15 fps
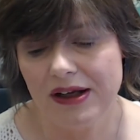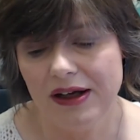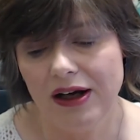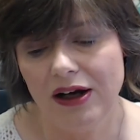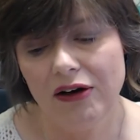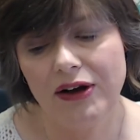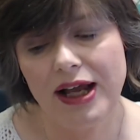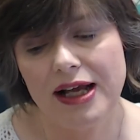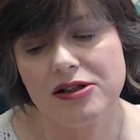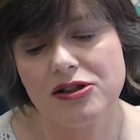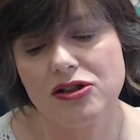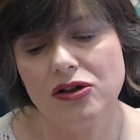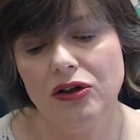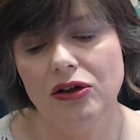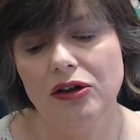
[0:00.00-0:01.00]
Okay,
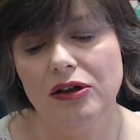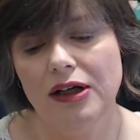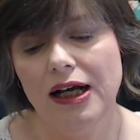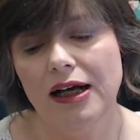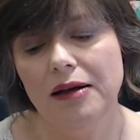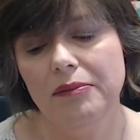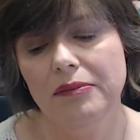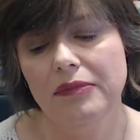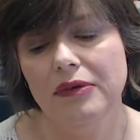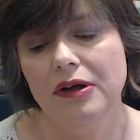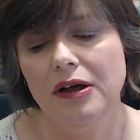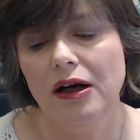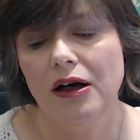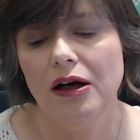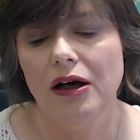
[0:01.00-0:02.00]
so
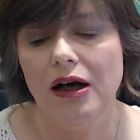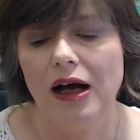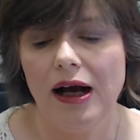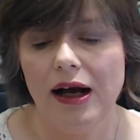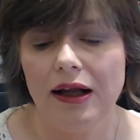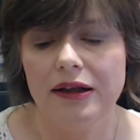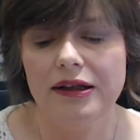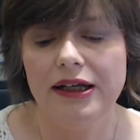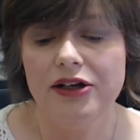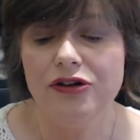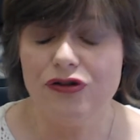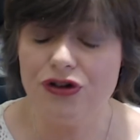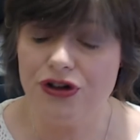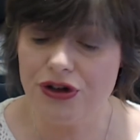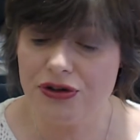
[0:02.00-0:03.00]
I'll
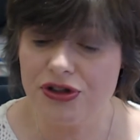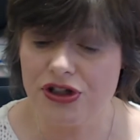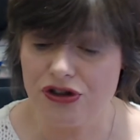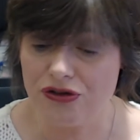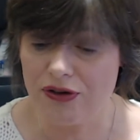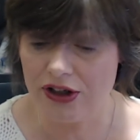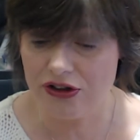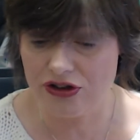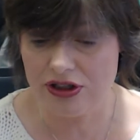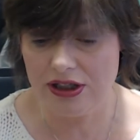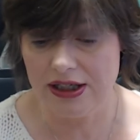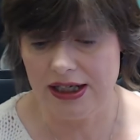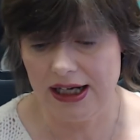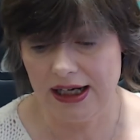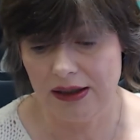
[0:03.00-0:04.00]
introduce a tarantula
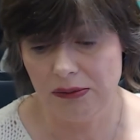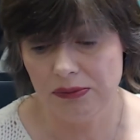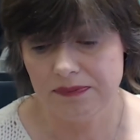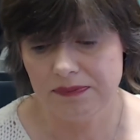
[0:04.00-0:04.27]
now.